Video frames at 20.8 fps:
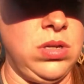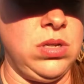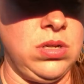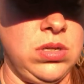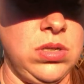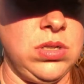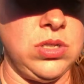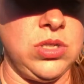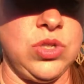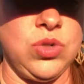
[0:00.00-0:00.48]

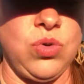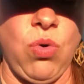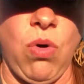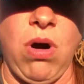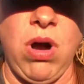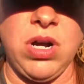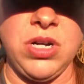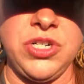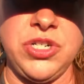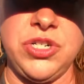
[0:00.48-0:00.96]

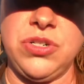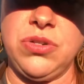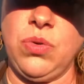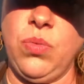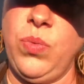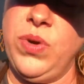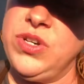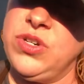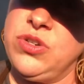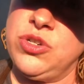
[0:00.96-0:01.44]
squash,
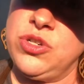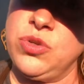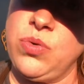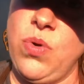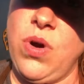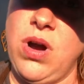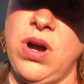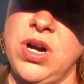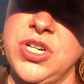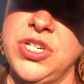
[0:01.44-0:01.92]
winter
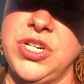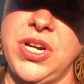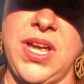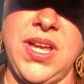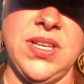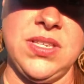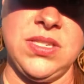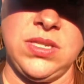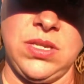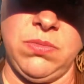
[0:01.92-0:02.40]
squash
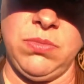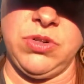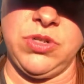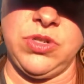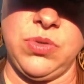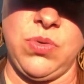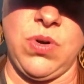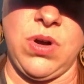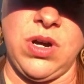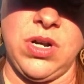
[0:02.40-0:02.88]
and summer
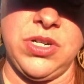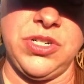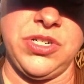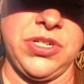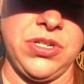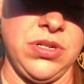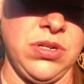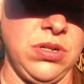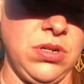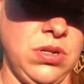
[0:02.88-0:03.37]

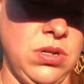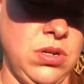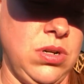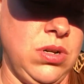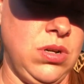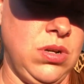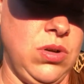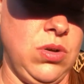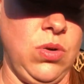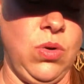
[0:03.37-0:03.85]
squash,
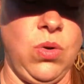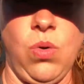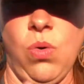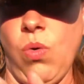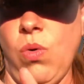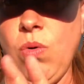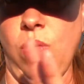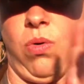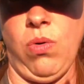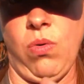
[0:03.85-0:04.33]

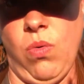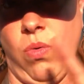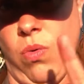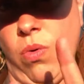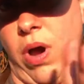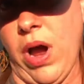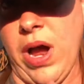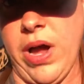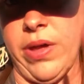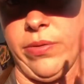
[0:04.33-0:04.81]

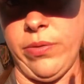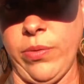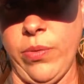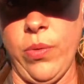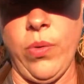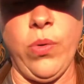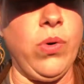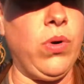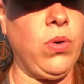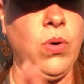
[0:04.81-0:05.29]
either
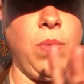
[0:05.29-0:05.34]
or